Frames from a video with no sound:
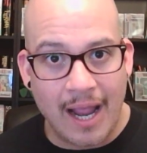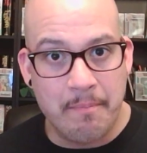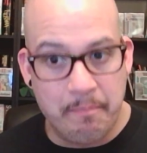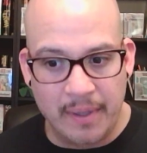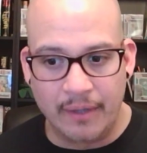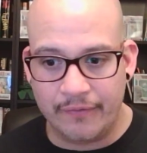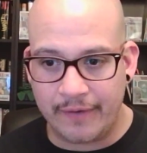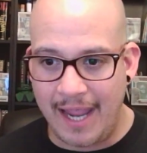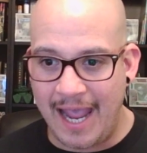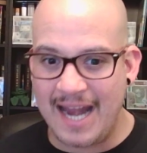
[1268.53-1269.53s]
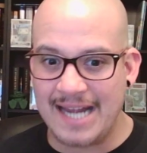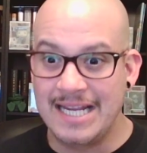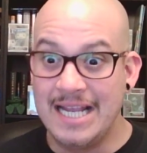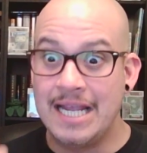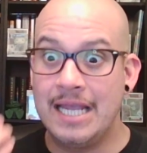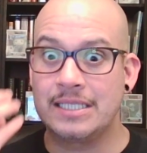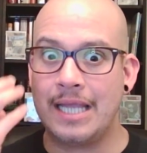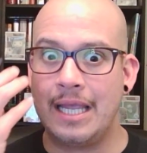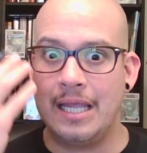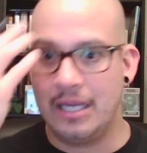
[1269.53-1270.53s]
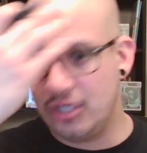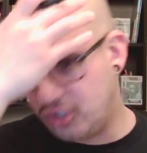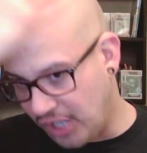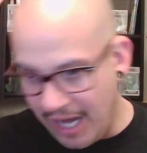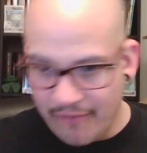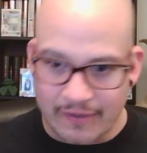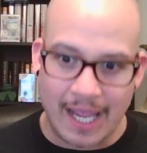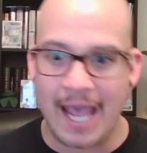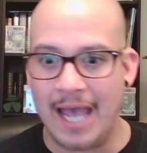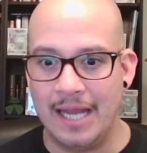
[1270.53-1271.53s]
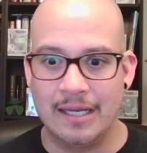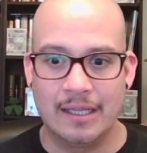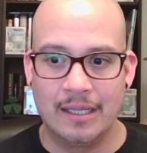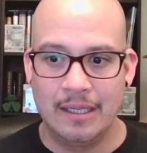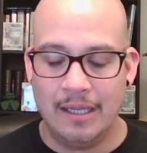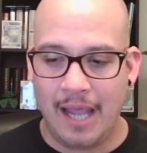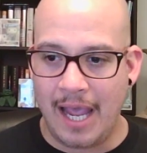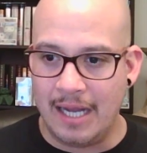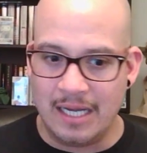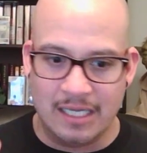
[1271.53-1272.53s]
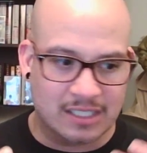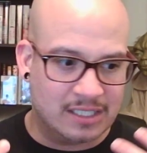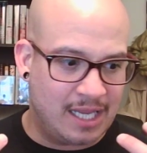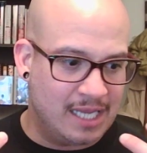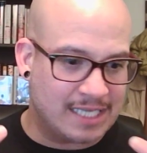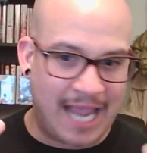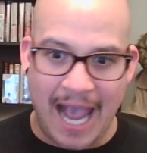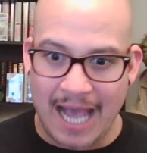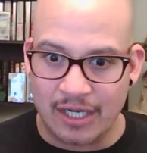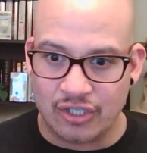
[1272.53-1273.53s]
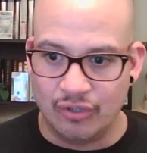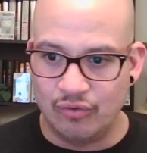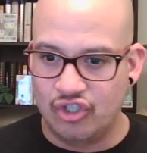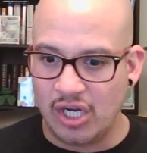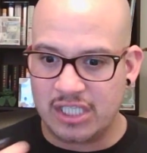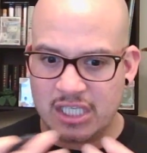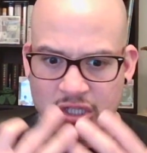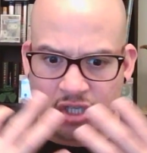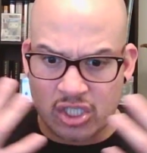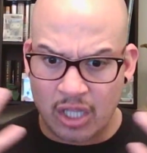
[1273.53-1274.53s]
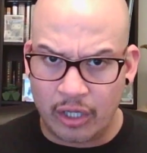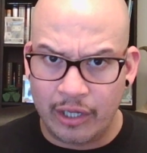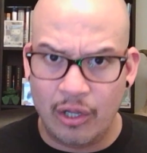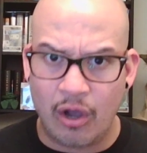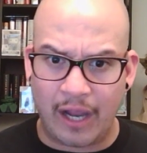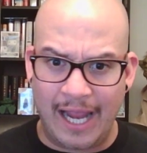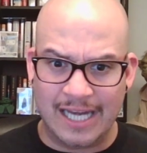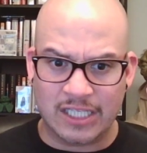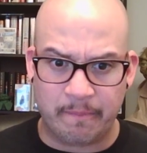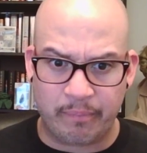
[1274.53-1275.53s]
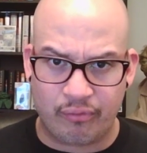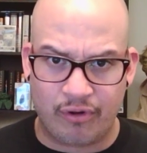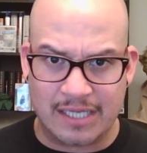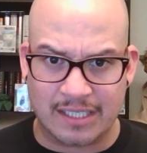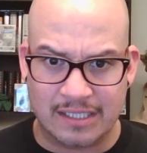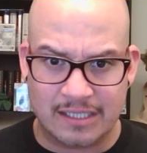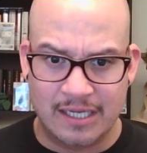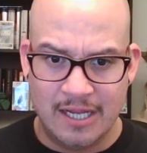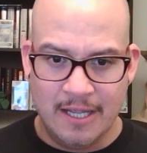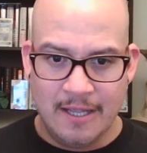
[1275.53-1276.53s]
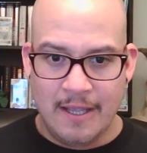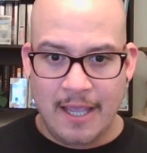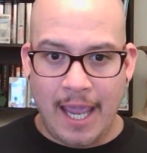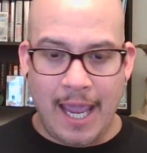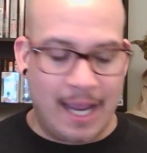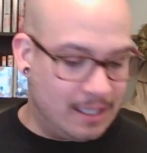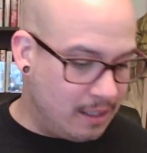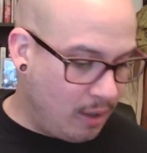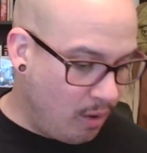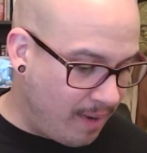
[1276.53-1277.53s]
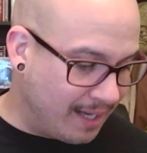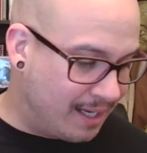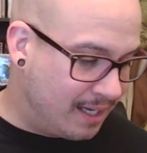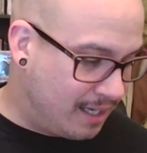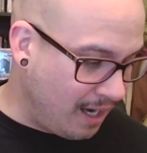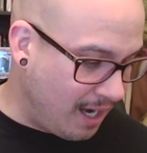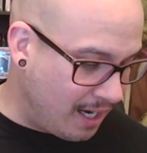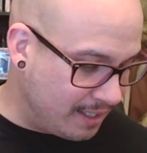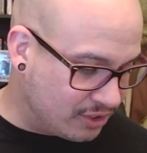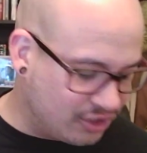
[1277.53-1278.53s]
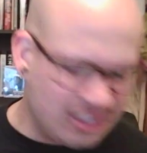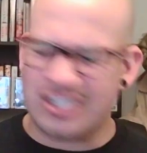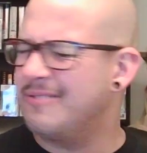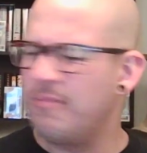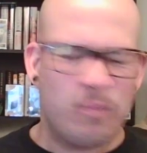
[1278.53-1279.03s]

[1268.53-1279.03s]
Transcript: and built, and his shaved head and his his attitude, just just the look and his presence. And oh my God, it's just